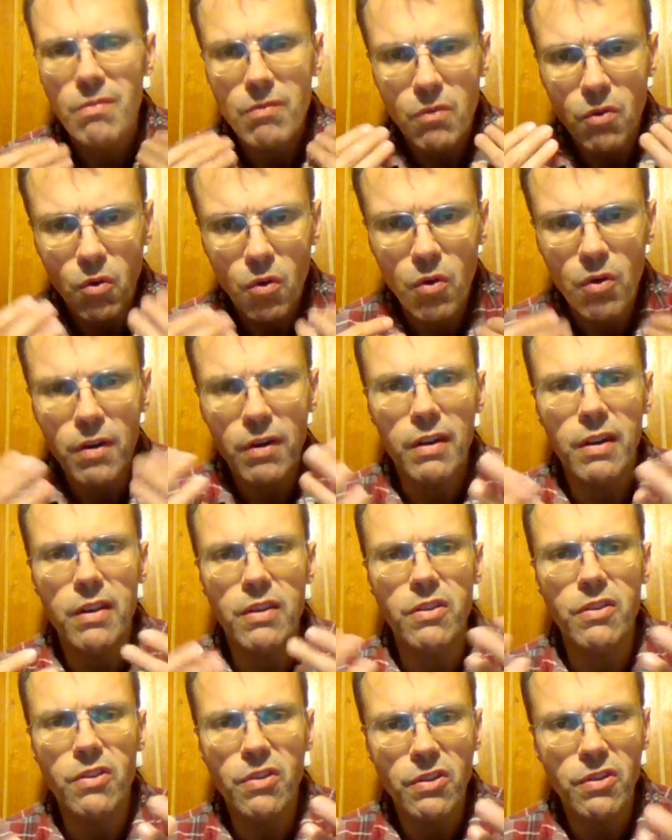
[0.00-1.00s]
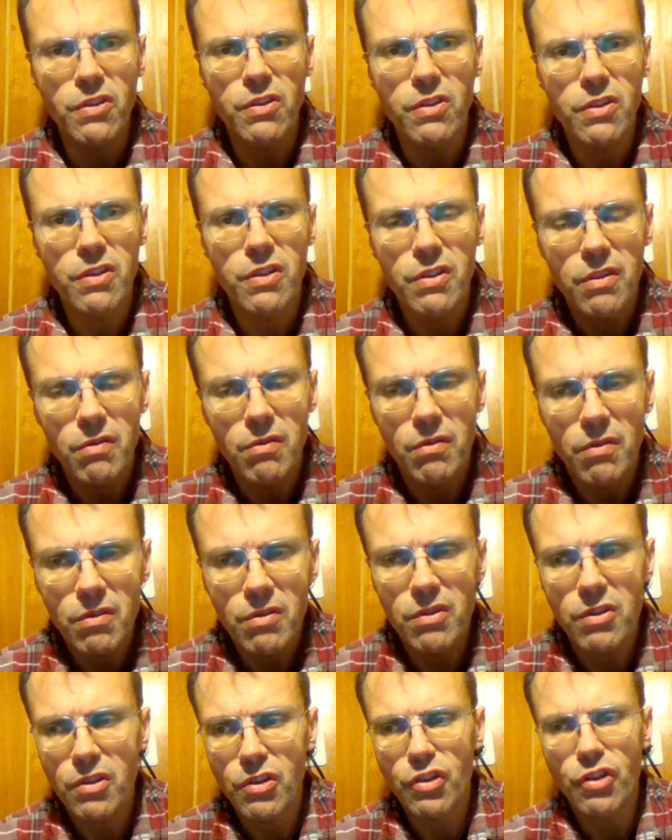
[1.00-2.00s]
organs
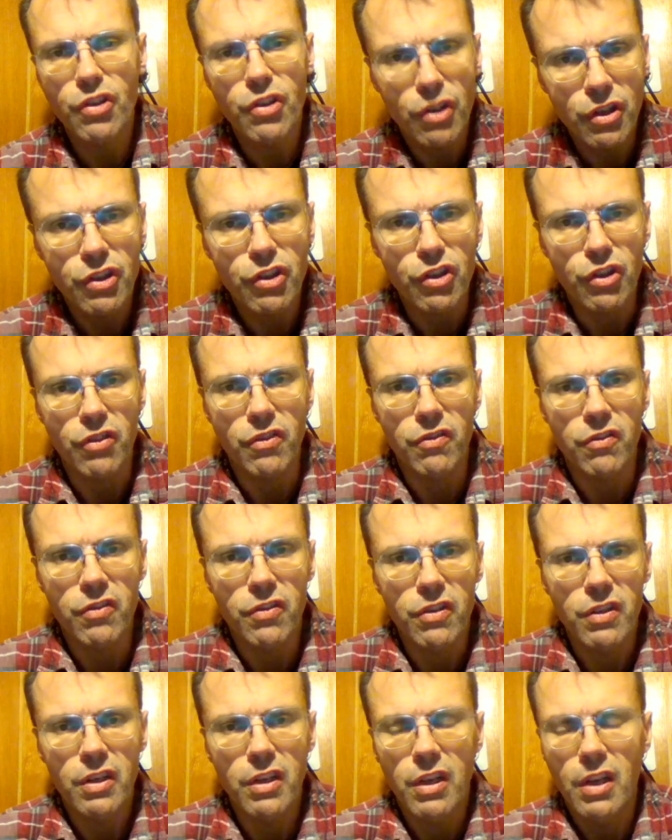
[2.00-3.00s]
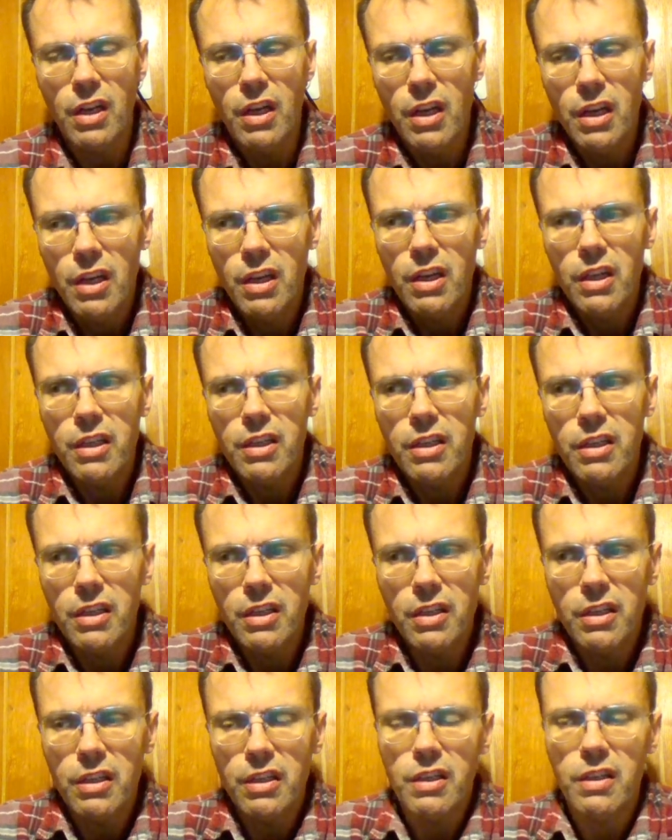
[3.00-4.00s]
surgeon,
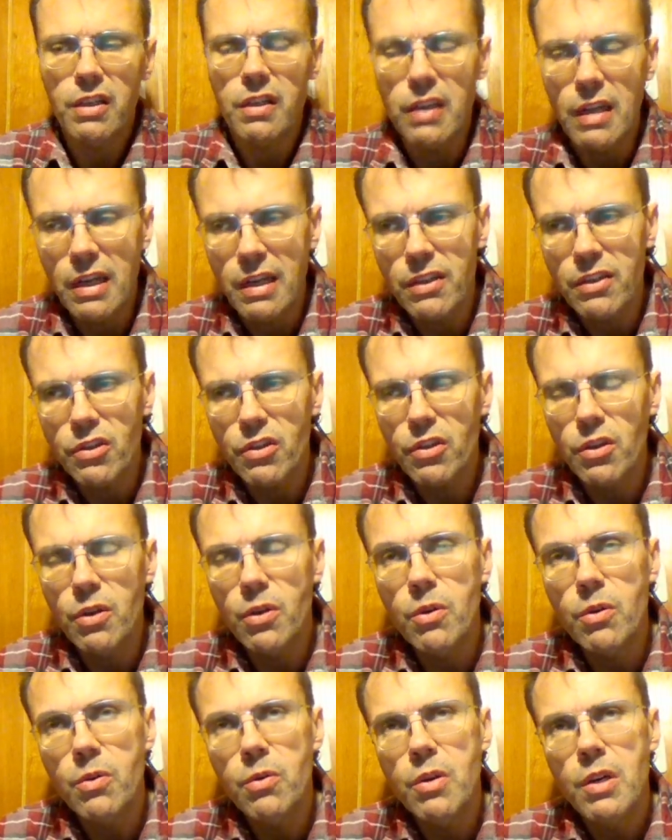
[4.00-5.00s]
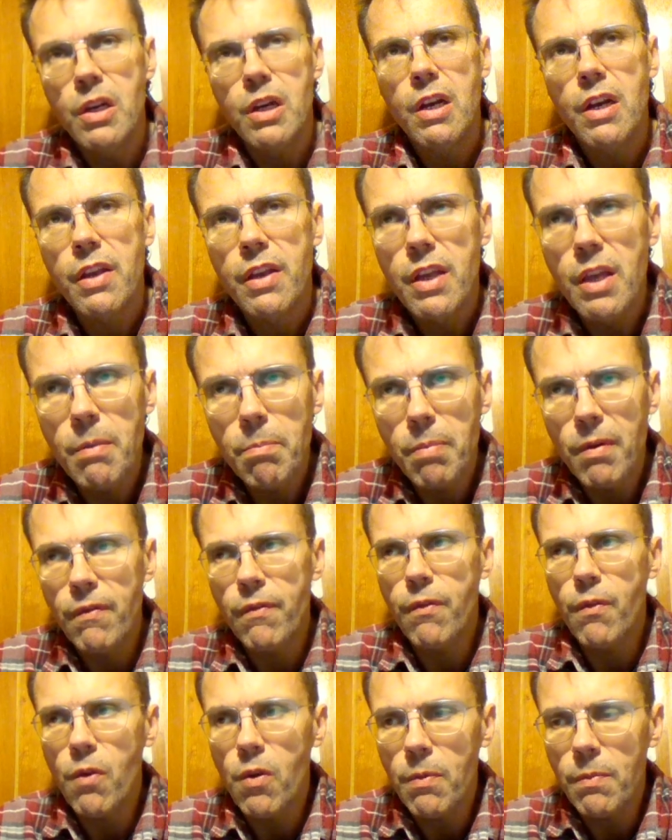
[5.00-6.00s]
and so he
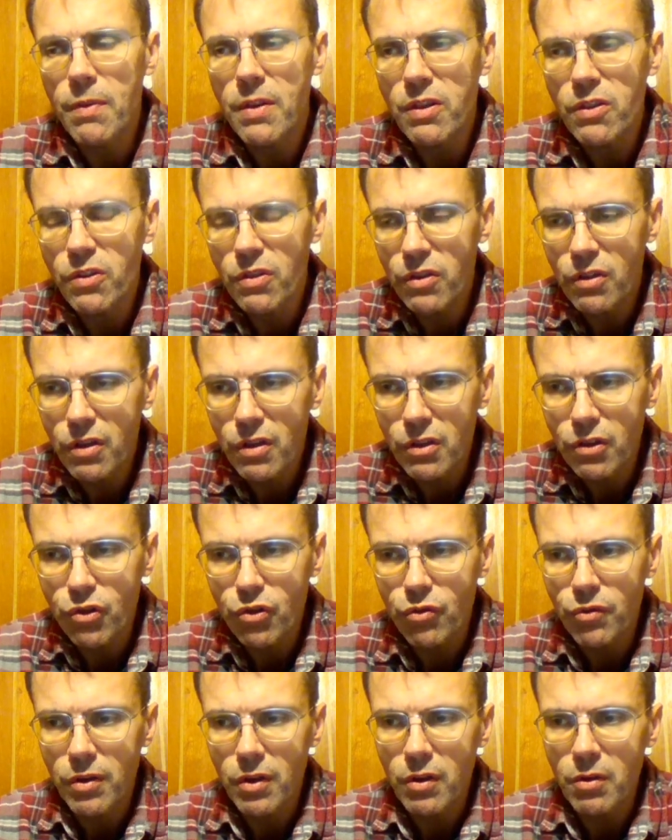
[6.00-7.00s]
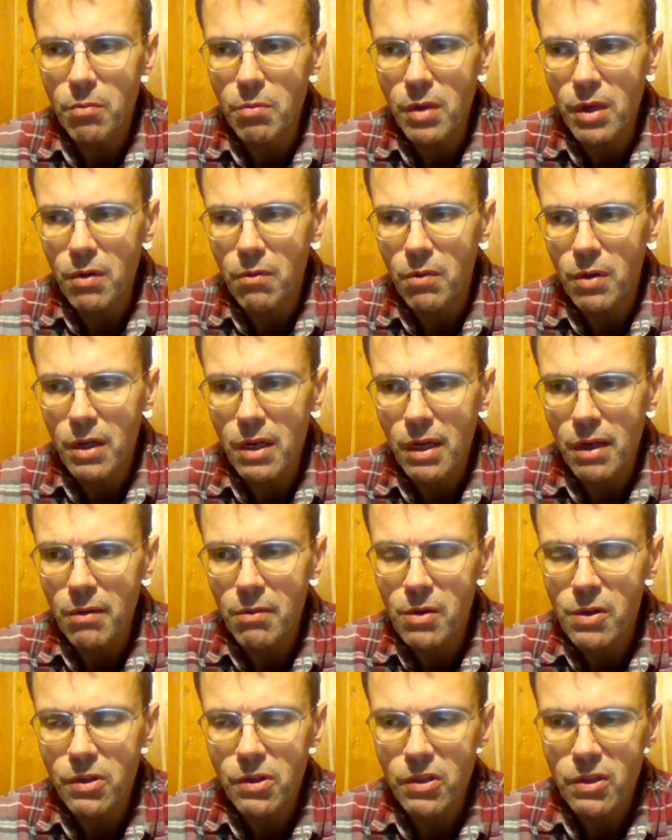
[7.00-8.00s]
performed the surgery on me when I
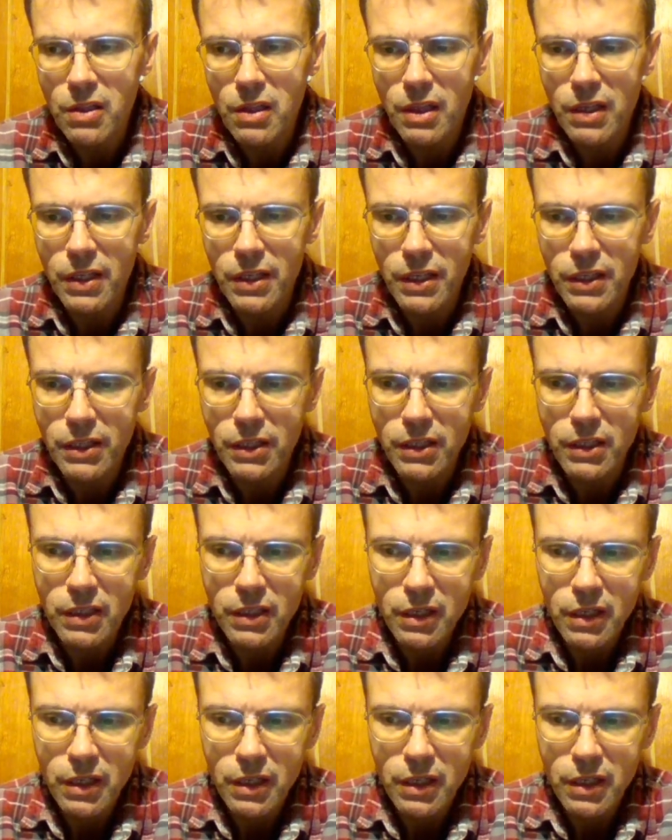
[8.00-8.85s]
was like,